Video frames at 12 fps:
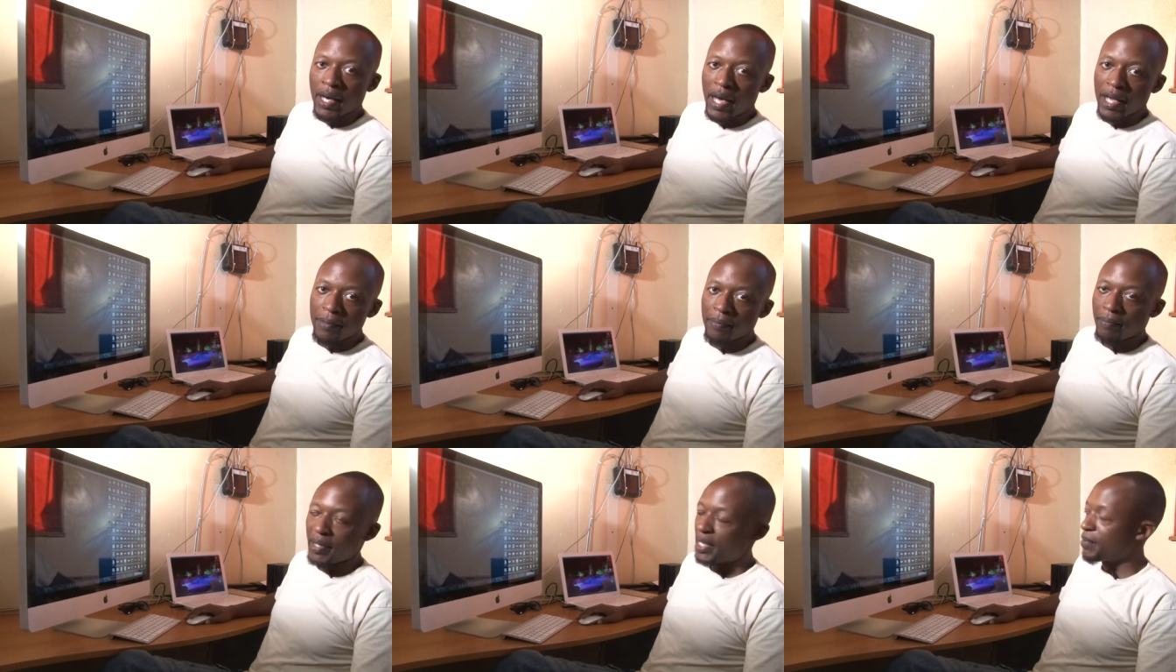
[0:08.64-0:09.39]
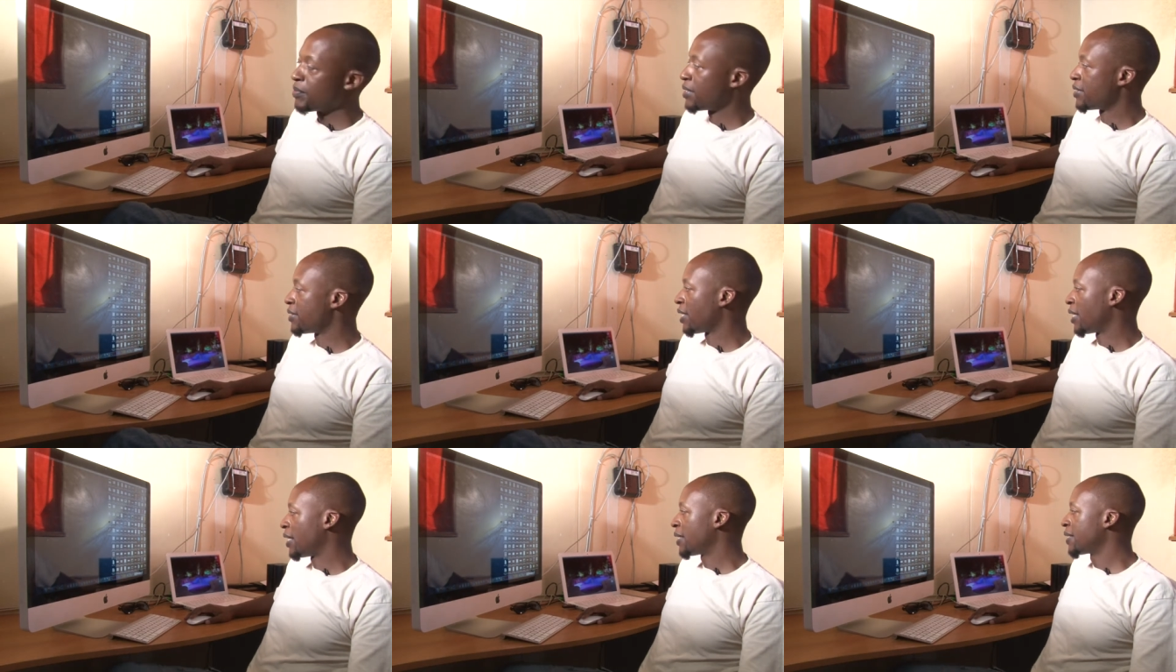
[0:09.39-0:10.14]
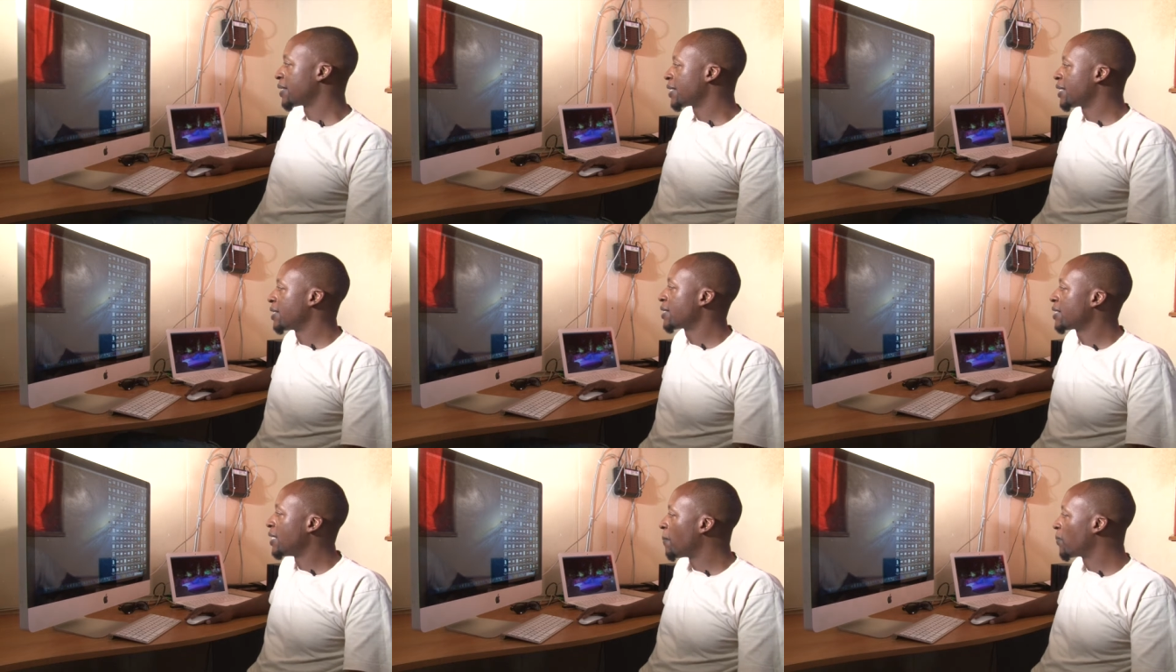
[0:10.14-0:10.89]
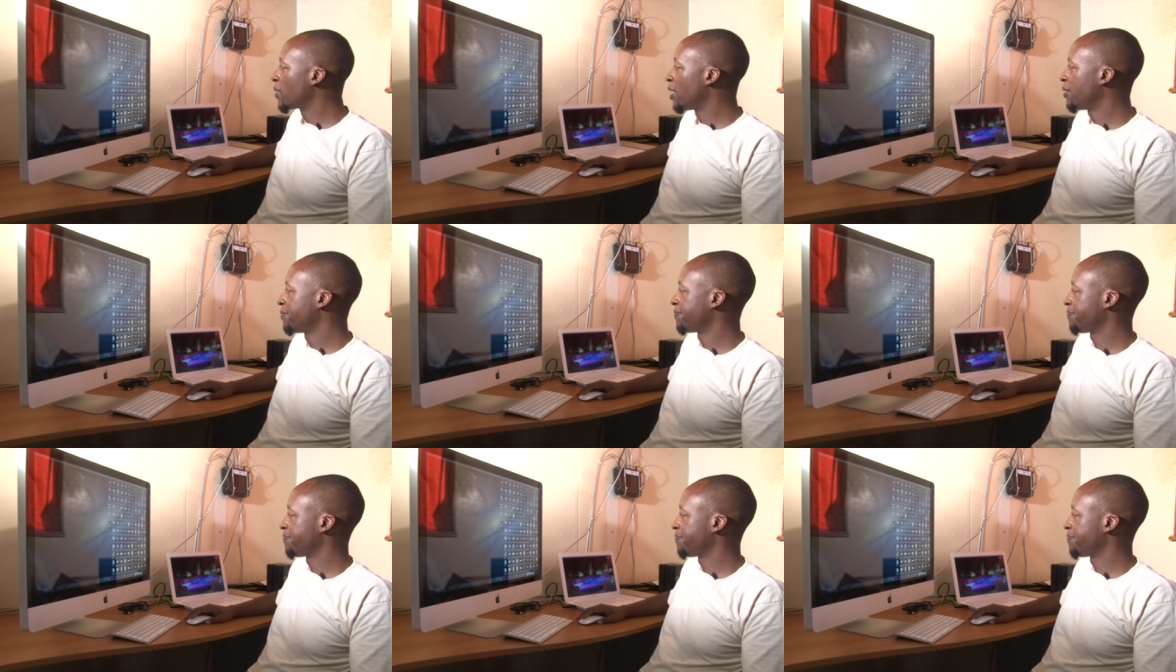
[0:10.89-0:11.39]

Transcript: Hi, my name is Keith Kinambuga,